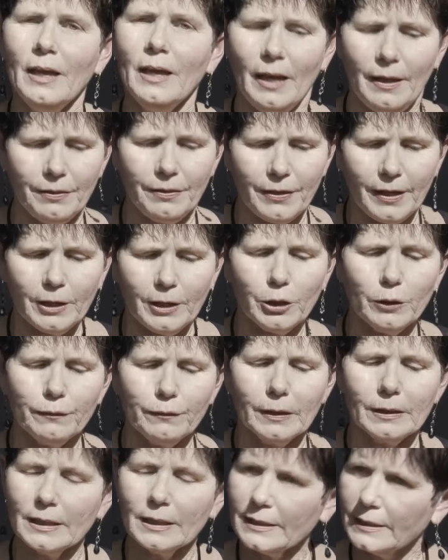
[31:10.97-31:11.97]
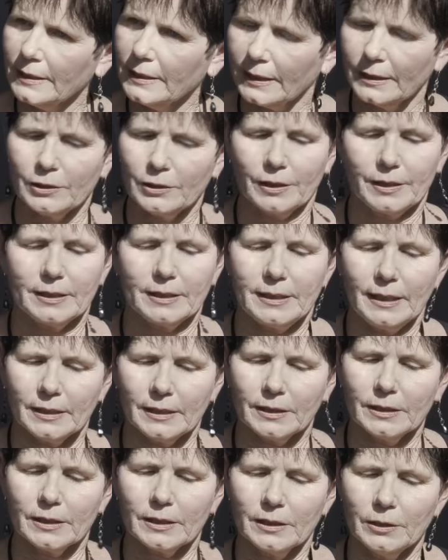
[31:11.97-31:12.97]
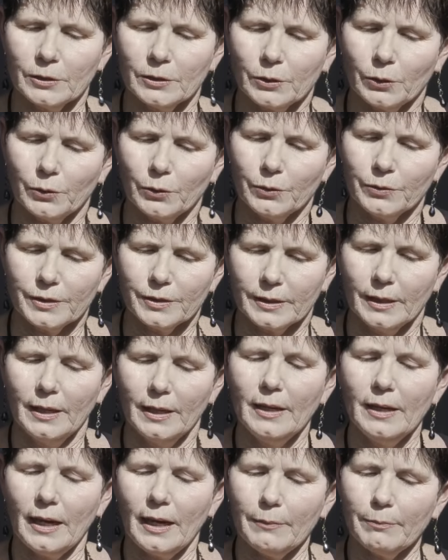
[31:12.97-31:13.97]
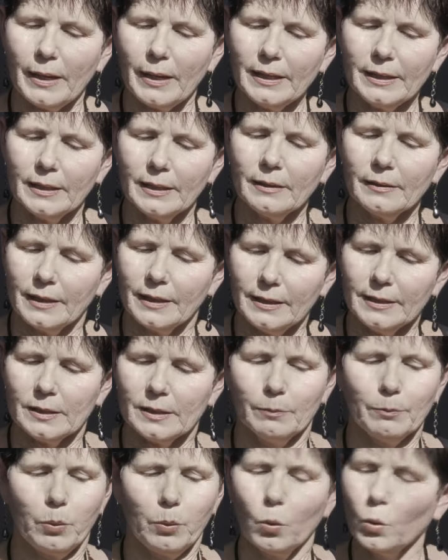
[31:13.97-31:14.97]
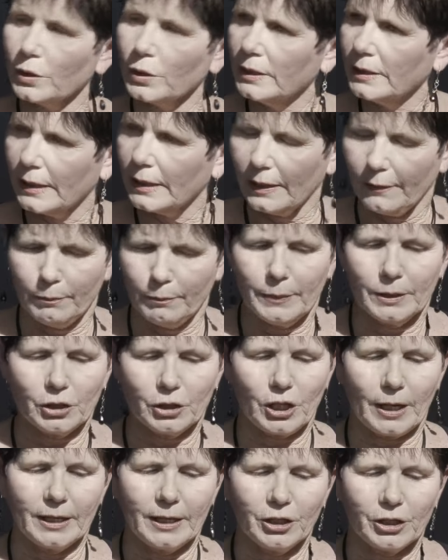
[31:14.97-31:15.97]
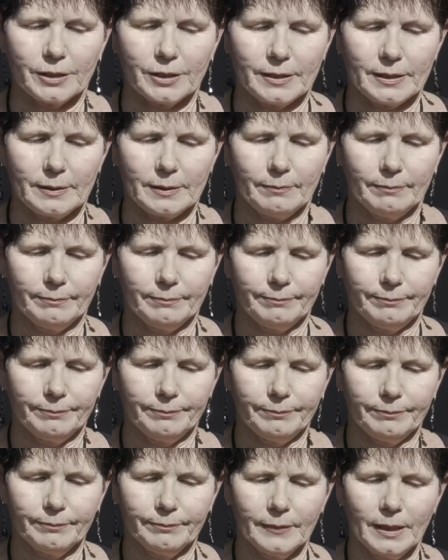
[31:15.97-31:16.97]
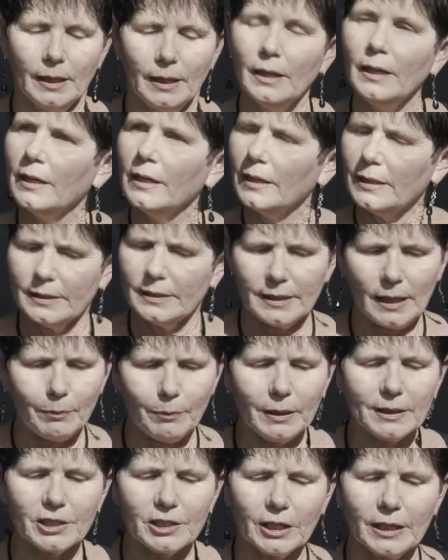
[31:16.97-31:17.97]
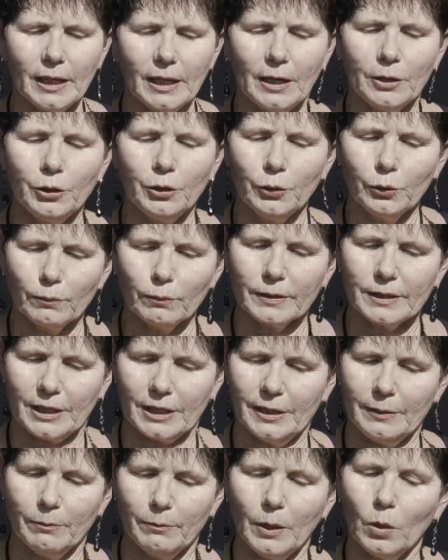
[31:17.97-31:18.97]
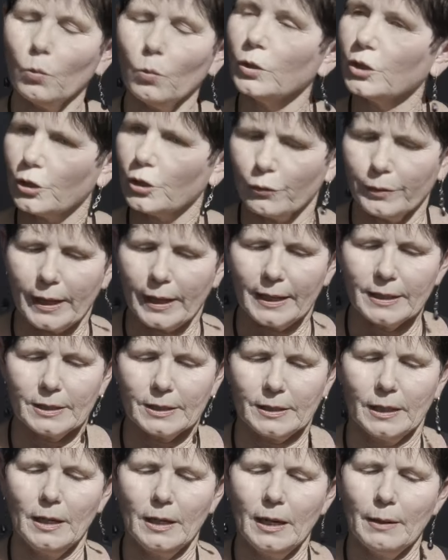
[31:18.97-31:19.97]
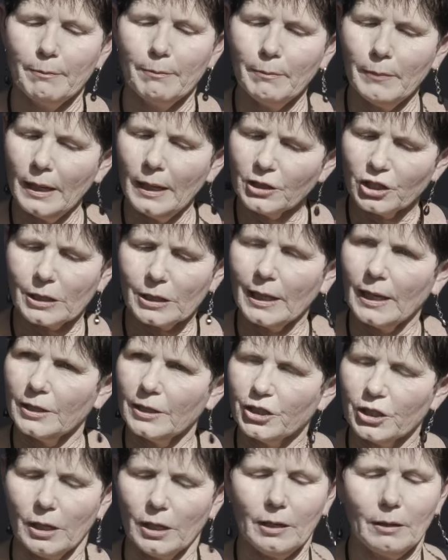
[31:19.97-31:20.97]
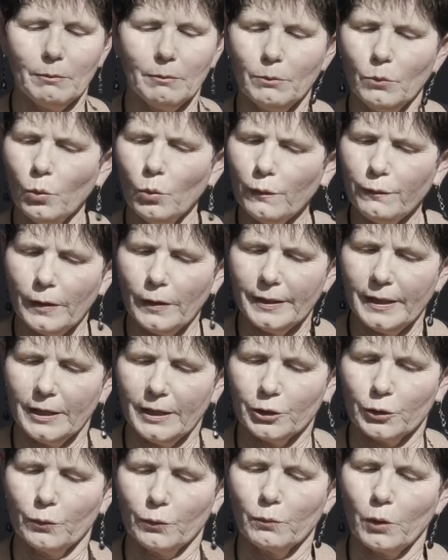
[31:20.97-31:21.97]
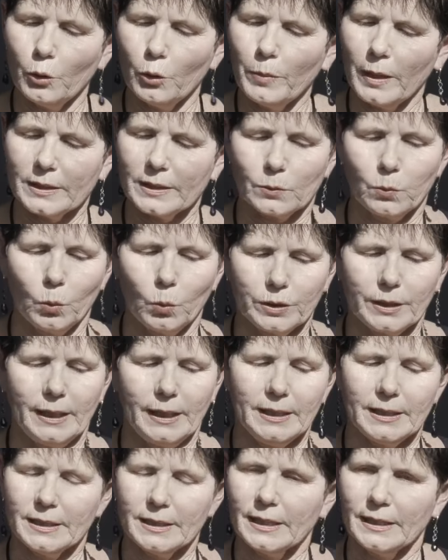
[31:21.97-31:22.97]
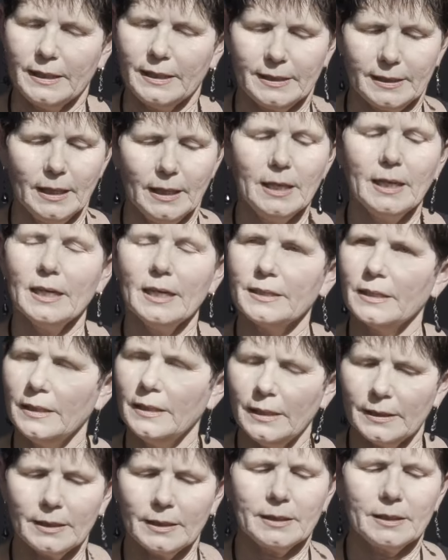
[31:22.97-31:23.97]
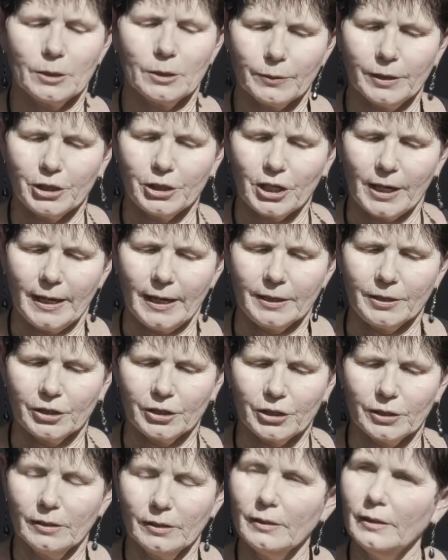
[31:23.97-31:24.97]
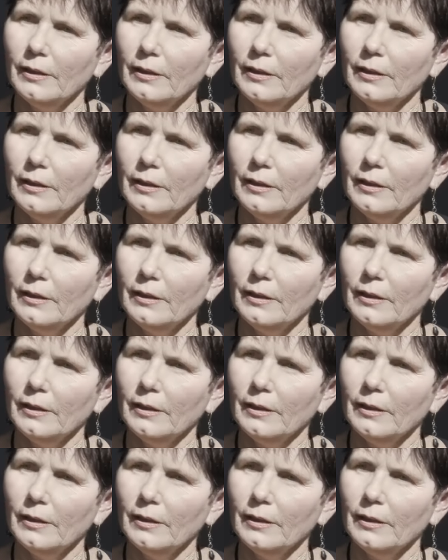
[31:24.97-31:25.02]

And thank you for listening to the sector's concerns and making these important government changes. Establishing a new regime which creates much larger, more financial, robust water entities is a necessary change.